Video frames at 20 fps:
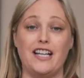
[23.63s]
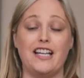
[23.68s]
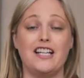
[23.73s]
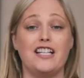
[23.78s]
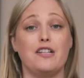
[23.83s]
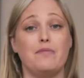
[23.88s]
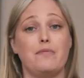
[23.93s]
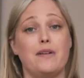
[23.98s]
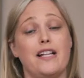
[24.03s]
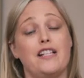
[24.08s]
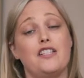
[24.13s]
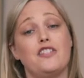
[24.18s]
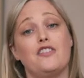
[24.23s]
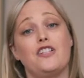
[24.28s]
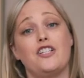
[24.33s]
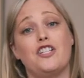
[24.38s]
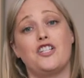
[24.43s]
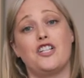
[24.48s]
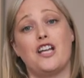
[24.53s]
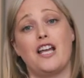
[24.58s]
depends on the
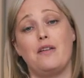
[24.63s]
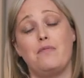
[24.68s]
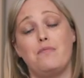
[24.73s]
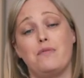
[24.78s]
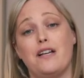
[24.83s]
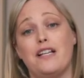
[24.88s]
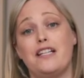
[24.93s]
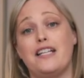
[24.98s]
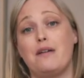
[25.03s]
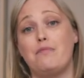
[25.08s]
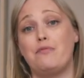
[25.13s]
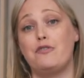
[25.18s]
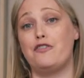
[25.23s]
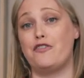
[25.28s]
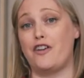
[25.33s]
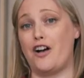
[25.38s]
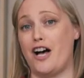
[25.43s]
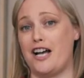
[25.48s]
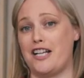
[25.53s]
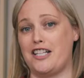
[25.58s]
shape and number of
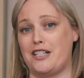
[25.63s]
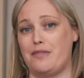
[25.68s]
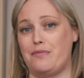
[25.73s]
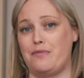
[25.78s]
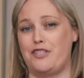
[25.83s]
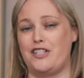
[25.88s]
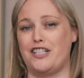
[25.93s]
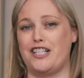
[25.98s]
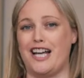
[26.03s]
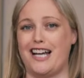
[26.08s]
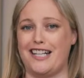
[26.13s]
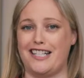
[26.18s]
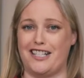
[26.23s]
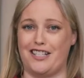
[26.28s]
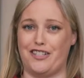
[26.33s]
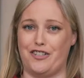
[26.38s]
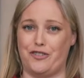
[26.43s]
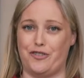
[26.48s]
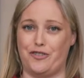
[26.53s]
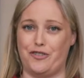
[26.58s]
items you'd like to
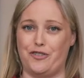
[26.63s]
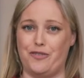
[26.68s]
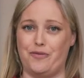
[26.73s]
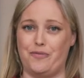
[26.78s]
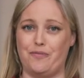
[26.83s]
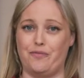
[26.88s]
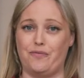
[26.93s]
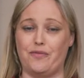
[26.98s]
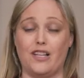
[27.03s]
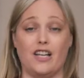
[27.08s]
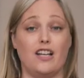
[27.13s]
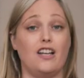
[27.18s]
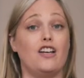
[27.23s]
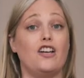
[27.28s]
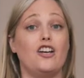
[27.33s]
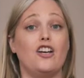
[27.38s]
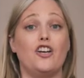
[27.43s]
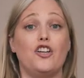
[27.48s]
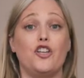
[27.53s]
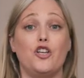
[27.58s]
store.
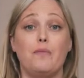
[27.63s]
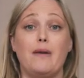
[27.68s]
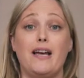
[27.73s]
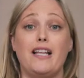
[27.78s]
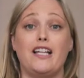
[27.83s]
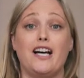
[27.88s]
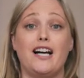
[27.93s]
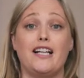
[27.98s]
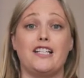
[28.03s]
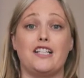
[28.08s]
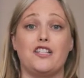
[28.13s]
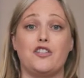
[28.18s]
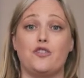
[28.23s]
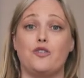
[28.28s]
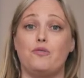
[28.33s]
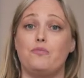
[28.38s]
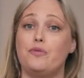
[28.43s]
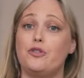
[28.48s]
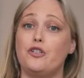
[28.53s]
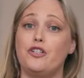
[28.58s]
You may like to store
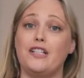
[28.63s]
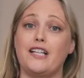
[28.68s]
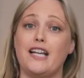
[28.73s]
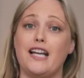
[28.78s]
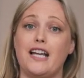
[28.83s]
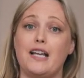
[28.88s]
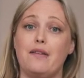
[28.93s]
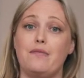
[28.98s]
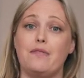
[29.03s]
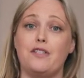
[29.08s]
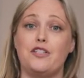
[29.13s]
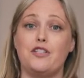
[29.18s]
board games,